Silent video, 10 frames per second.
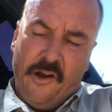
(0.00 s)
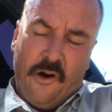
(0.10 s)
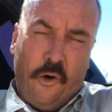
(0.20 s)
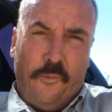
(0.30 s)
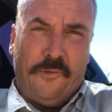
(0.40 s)

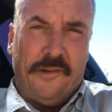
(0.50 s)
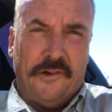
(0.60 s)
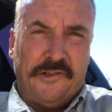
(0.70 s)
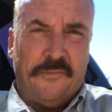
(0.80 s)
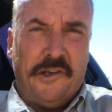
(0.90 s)
Hopefully
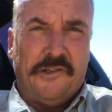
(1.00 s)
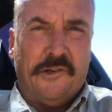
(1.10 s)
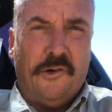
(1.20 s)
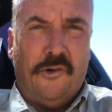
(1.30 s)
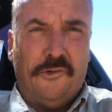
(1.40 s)
there's some
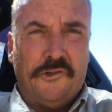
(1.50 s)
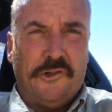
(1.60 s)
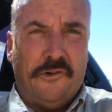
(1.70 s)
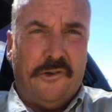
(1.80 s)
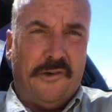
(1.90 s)
decent gold to
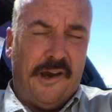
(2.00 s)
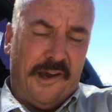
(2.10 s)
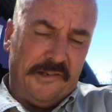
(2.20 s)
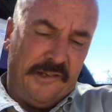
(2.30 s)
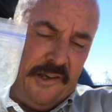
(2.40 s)
show you
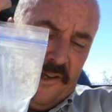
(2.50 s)
guys.